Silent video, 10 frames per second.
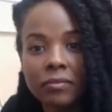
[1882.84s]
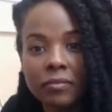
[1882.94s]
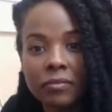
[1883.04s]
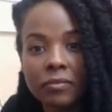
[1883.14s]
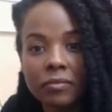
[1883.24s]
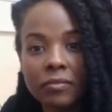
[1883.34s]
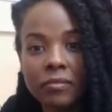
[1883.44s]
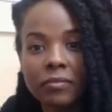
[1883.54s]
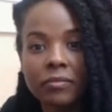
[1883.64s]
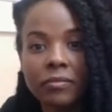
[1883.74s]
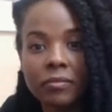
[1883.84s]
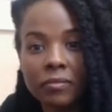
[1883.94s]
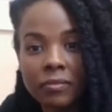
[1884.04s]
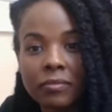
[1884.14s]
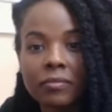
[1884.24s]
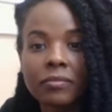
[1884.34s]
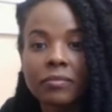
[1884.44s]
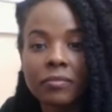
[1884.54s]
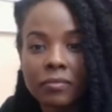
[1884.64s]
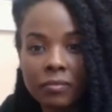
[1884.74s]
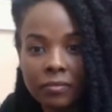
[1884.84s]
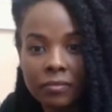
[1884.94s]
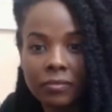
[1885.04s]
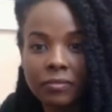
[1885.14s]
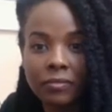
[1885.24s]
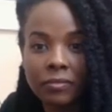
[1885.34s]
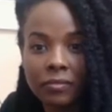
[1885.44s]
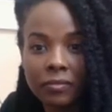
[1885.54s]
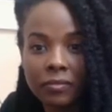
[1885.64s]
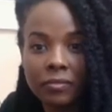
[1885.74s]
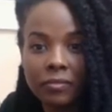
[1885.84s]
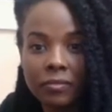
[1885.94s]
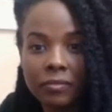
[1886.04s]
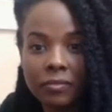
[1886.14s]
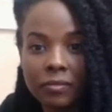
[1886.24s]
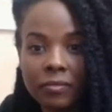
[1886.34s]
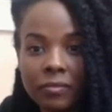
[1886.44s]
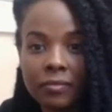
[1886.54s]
This person isn't speaking.